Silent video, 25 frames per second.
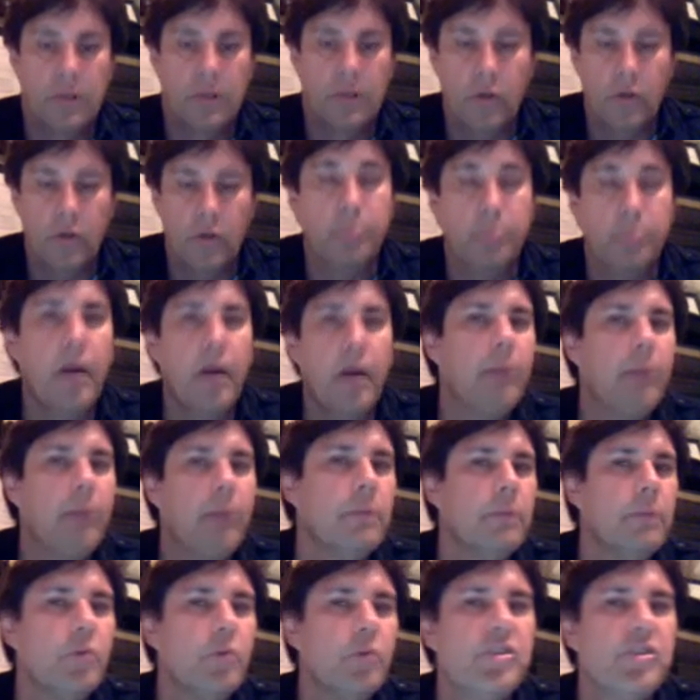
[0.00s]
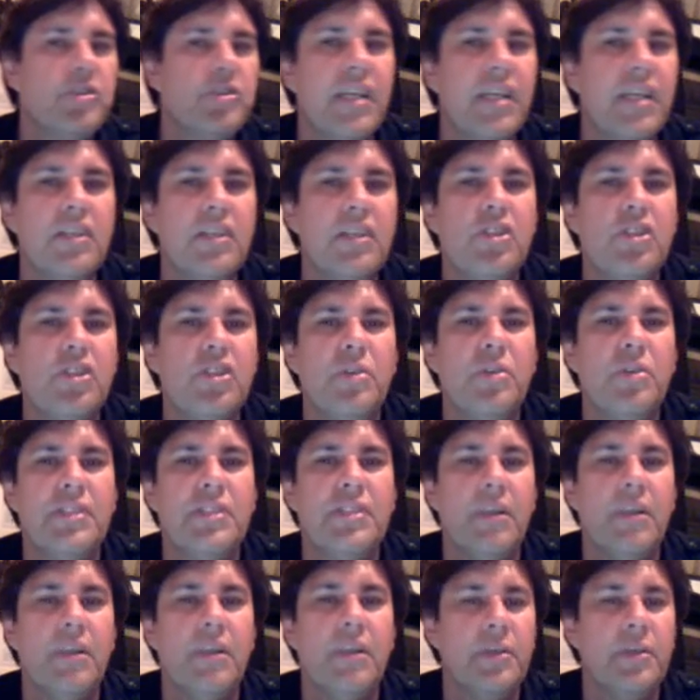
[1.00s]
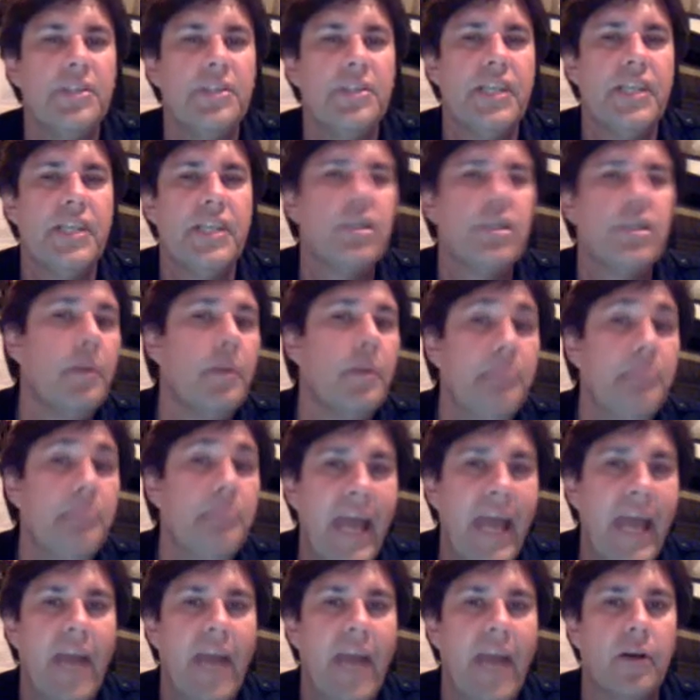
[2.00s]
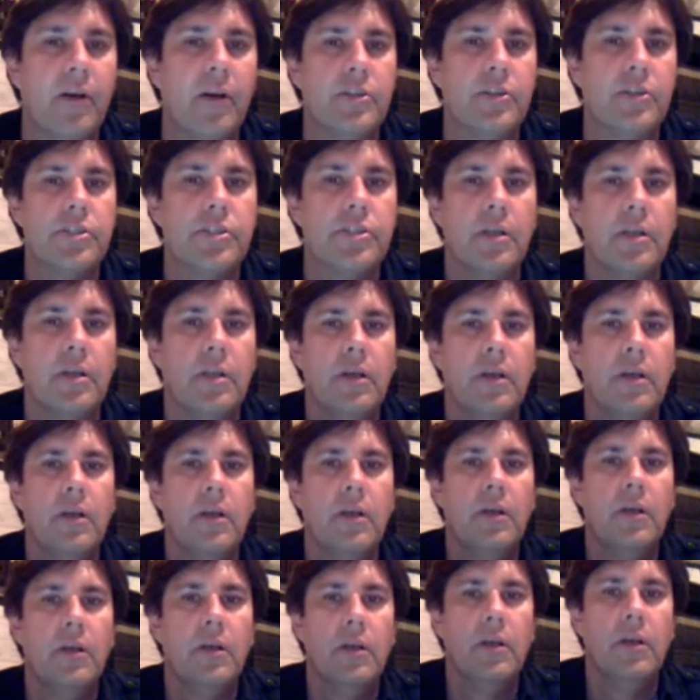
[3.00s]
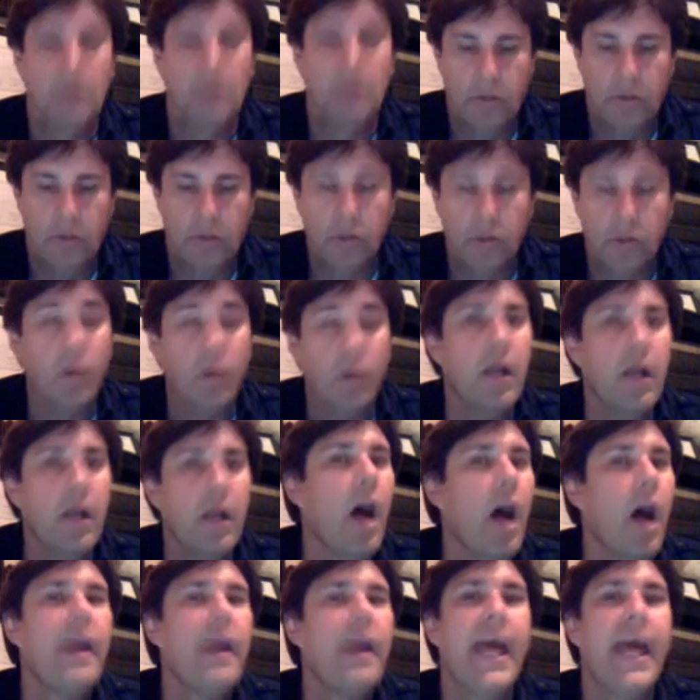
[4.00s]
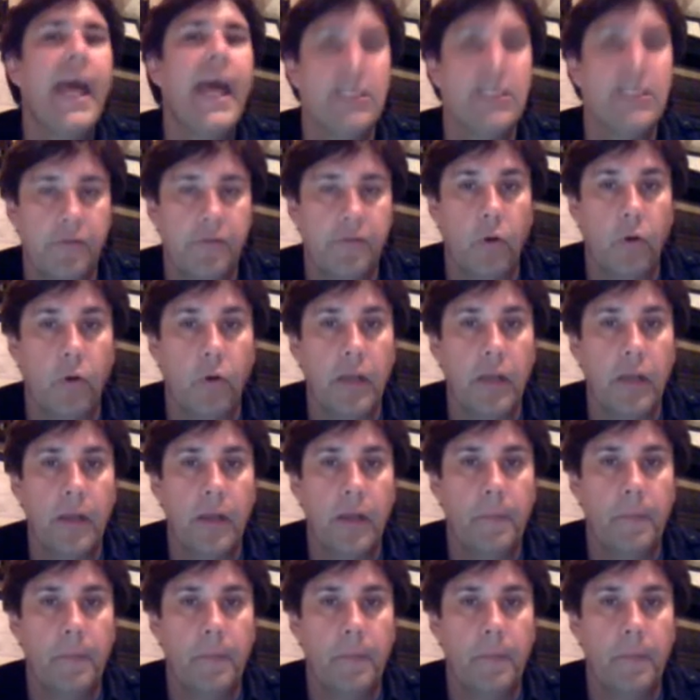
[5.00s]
no problem, no sickness, no, no disease, compares to what God has for you.